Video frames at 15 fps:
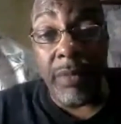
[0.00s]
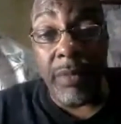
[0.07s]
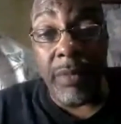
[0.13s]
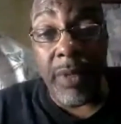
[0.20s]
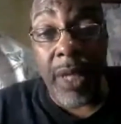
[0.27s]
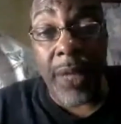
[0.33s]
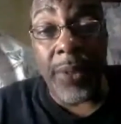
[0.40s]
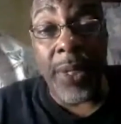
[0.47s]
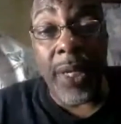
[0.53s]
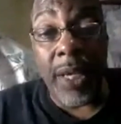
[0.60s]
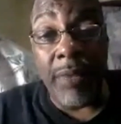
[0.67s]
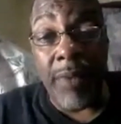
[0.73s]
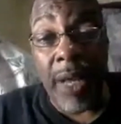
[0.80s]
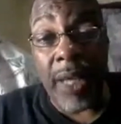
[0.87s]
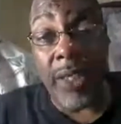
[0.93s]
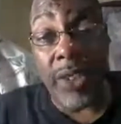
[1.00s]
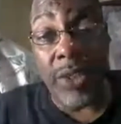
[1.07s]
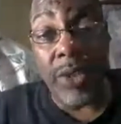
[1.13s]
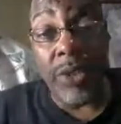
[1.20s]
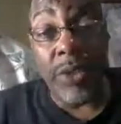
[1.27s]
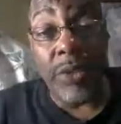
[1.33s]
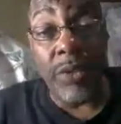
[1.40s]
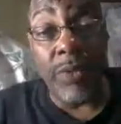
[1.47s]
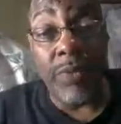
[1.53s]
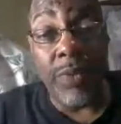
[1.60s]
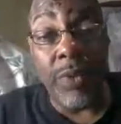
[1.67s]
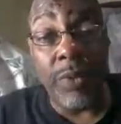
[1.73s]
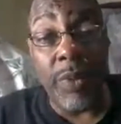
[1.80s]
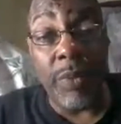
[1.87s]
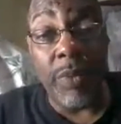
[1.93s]
think if I can show you a few
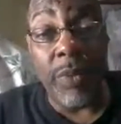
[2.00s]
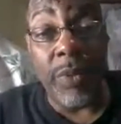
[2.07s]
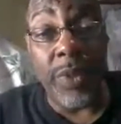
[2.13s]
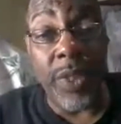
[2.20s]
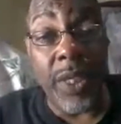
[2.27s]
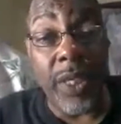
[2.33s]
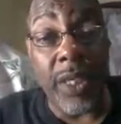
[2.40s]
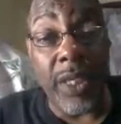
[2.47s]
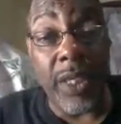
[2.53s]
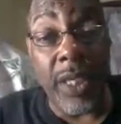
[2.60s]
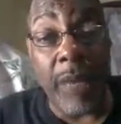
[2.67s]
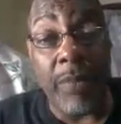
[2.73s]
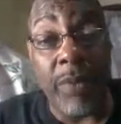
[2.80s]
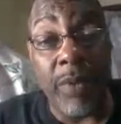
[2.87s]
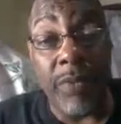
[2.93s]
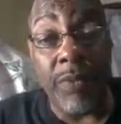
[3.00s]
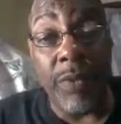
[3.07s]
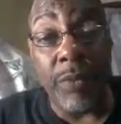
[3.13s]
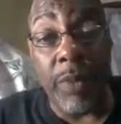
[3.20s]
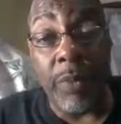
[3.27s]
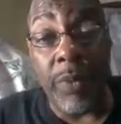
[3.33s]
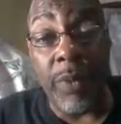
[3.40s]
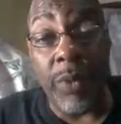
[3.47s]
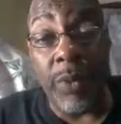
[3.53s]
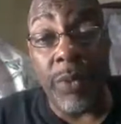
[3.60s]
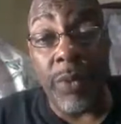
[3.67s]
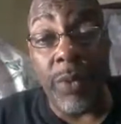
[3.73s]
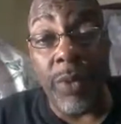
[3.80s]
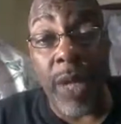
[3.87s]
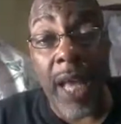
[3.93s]
people's example, a few people who
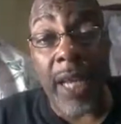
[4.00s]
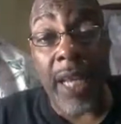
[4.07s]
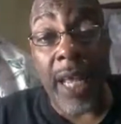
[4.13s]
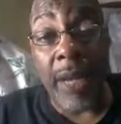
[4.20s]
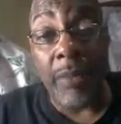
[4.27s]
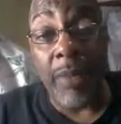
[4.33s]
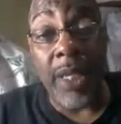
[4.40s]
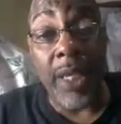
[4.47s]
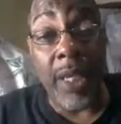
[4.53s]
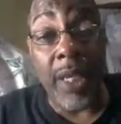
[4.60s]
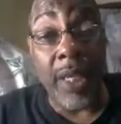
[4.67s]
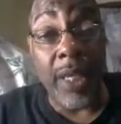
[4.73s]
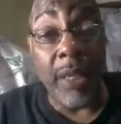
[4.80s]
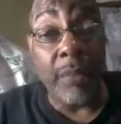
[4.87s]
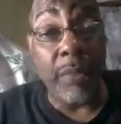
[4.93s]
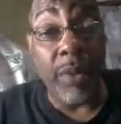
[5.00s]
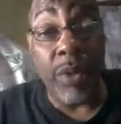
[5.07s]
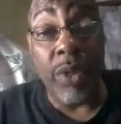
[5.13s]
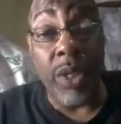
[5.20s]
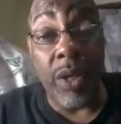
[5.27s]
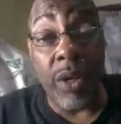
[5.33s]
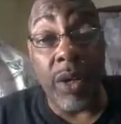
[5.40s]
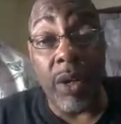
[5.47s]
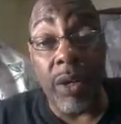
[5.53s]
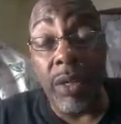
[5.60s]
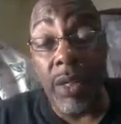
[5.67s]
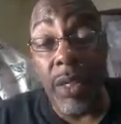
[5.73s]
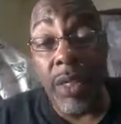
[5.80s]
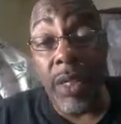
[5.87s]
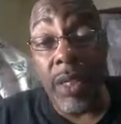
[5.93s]
had a lot of money and then blew it all
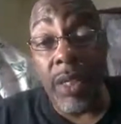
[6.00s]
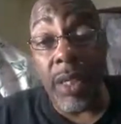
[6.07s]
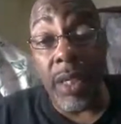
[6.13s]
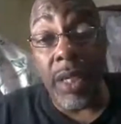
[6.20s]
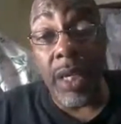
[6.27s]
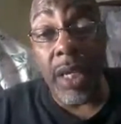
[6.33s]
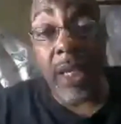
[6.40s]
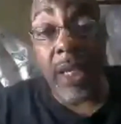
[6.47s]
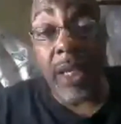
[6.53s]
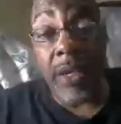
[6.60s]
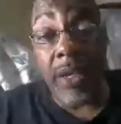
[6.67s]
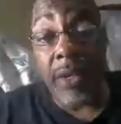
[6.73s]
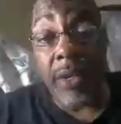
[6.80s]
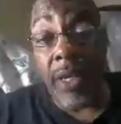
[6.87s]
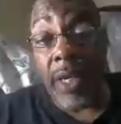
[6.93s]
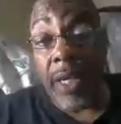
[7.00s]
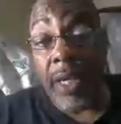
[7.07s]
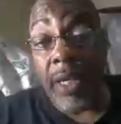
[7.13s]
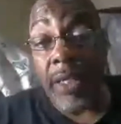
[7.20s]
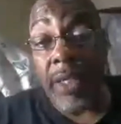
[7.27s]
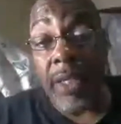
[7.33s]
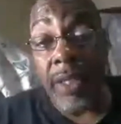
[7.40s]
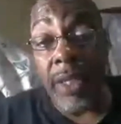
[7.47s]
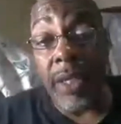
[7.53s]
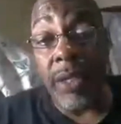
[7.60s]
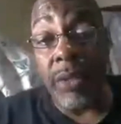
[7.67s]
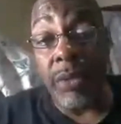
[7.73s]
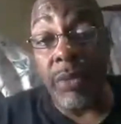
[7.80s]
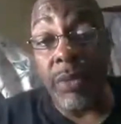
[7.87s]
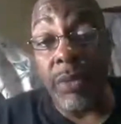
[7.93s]
in here, you think
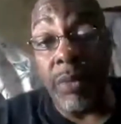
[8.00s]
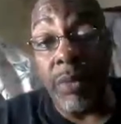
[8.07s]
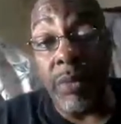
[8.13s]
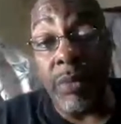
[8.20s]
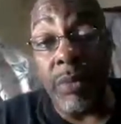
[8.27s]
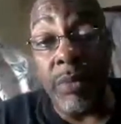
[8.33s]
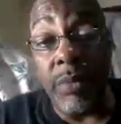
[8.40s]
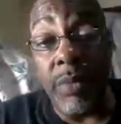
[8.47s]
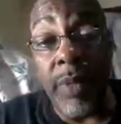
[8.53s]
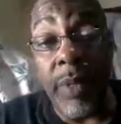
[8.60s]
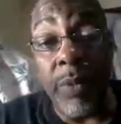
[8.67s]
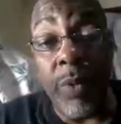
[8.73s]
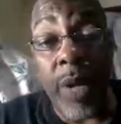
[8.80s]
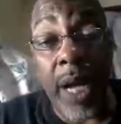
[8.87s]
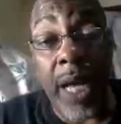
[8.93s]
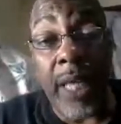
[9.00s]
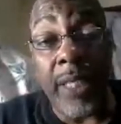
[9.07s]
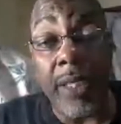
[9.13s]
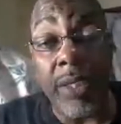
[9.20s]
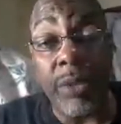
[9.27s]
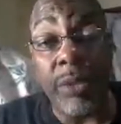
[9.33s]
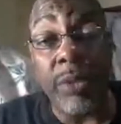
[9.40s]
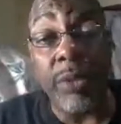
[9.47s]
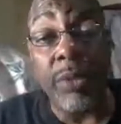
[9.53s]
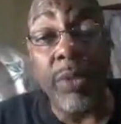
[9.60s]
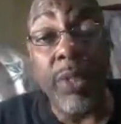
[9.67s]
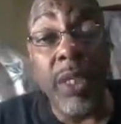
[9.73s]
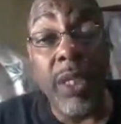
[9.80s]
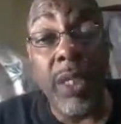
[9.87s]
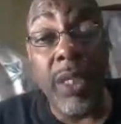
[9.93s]
you'd be wise to
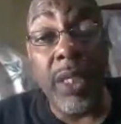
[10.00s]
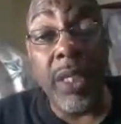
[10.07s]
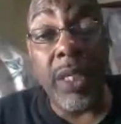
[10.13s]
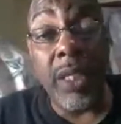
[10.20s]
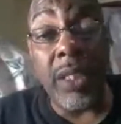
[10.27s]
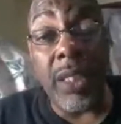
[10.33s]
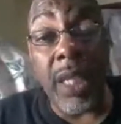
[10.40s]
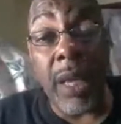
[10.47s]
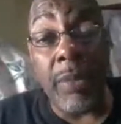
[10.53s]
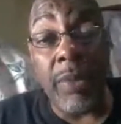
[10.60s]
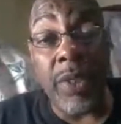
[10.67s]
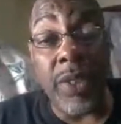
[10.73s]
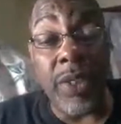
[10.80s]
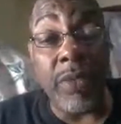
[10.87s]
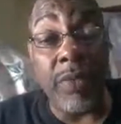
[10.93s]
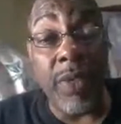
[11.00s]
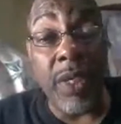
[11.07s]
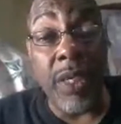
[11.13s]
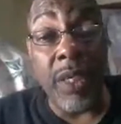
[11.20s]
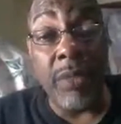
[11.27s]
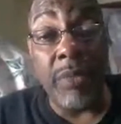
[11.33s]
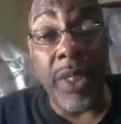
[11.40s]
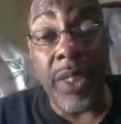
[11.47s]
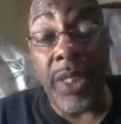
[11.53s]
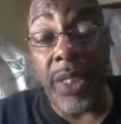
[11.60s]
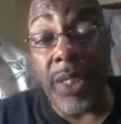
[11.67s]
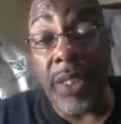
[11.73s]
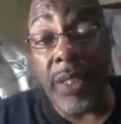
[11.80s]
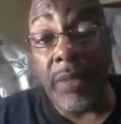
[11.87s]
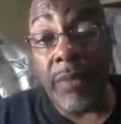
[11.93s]
establish yourself in a good
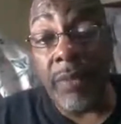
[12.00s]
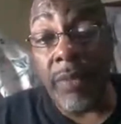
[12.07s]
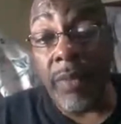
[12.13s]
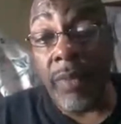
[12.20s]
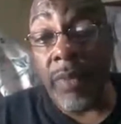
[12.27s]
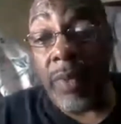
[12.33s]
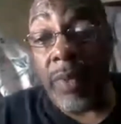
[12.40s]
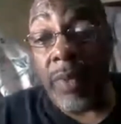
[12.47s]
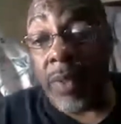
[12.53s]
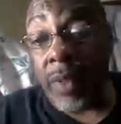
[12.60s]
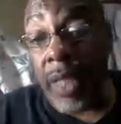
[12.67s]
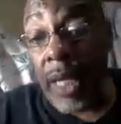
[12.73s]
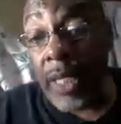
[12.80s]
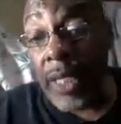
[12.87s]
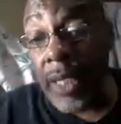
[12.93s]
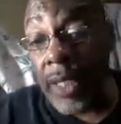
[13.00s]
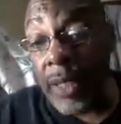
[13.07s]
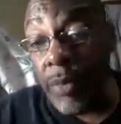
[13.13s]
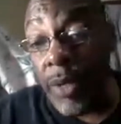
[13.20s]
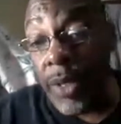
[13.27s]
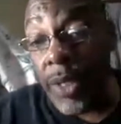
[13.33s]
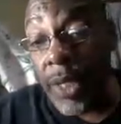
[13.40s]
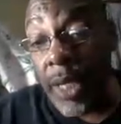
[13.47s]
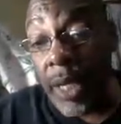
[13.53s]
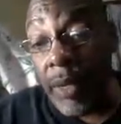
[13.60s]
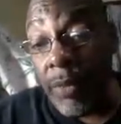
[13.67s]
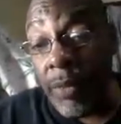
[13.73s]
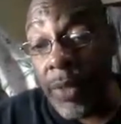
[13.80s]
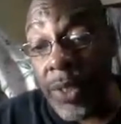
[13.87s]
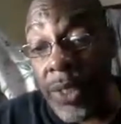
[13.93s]
business. Like there's a brother that
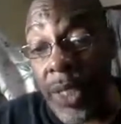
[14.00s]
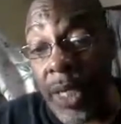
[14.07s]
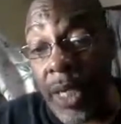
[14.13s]
was